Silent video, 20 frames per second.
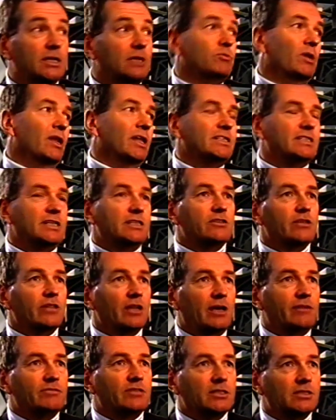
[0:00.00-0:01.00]
says, well, hit it to the
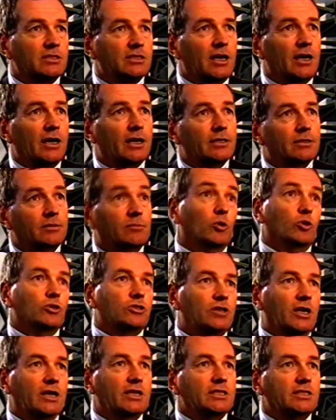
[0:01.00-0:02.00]
left-hand side. The more you
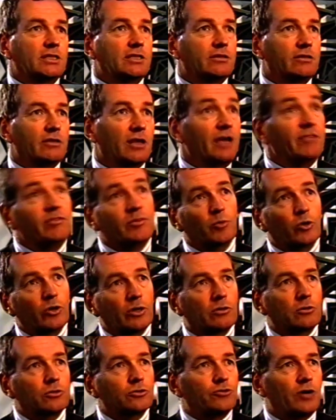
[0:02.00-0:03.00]
try and hit it to the left, the more
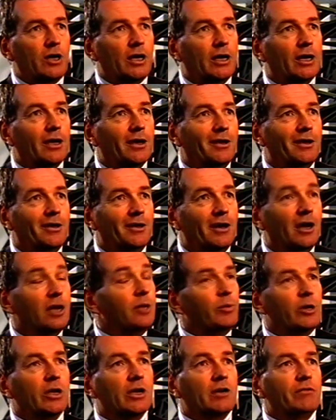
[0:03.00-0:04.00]
it goes right. And
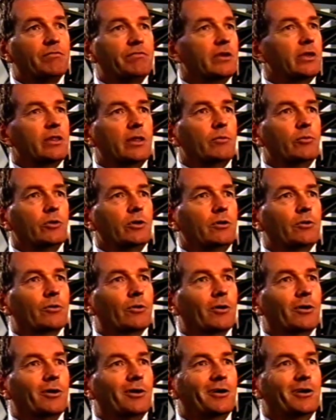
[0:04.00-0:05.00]
your brain can't figure that one out.
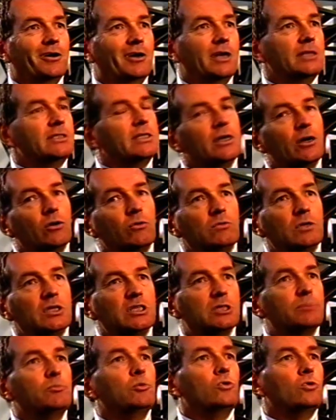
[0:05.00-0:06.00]
It's the only
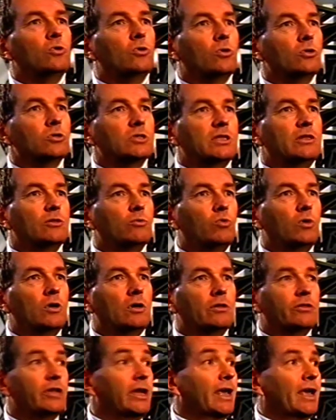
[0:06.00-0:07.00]
sport in the
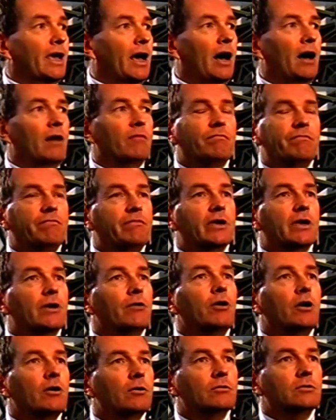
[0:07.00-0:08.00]
world that it can't
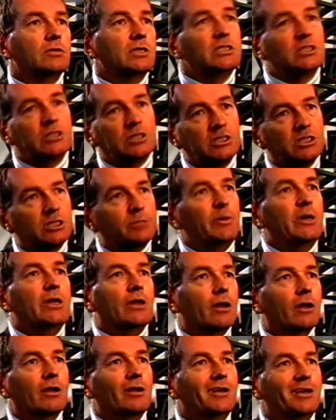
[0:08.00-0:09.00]
figure out. It's the spin.
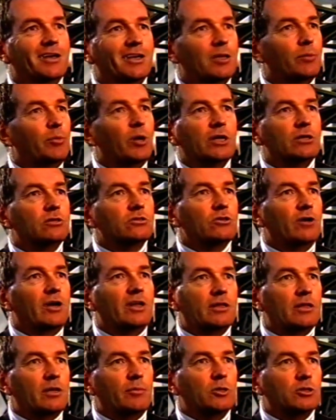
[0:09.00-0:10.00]
Your brain doesn't know
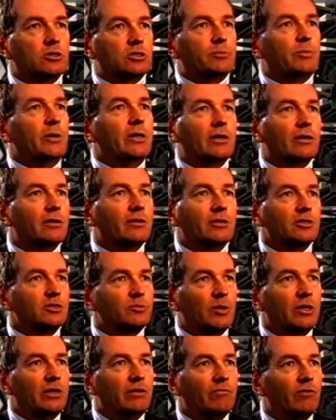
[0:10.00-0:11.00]
anything about spin that's
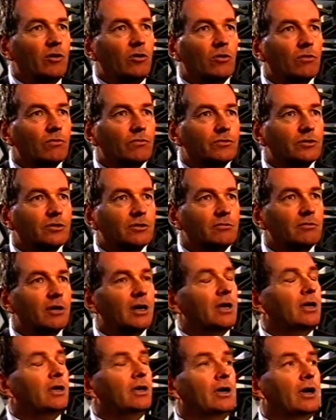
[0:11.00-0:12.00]
been involved,
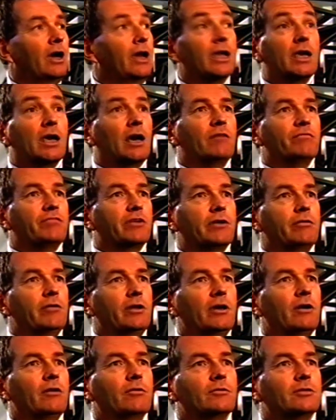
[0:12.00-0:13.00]
right? And it can't figure
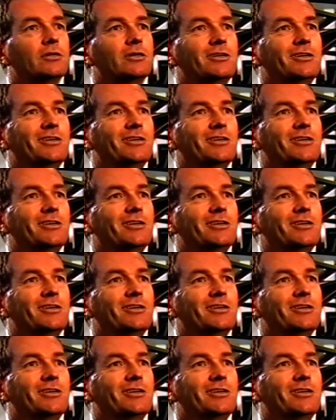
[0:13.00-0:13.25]
it out.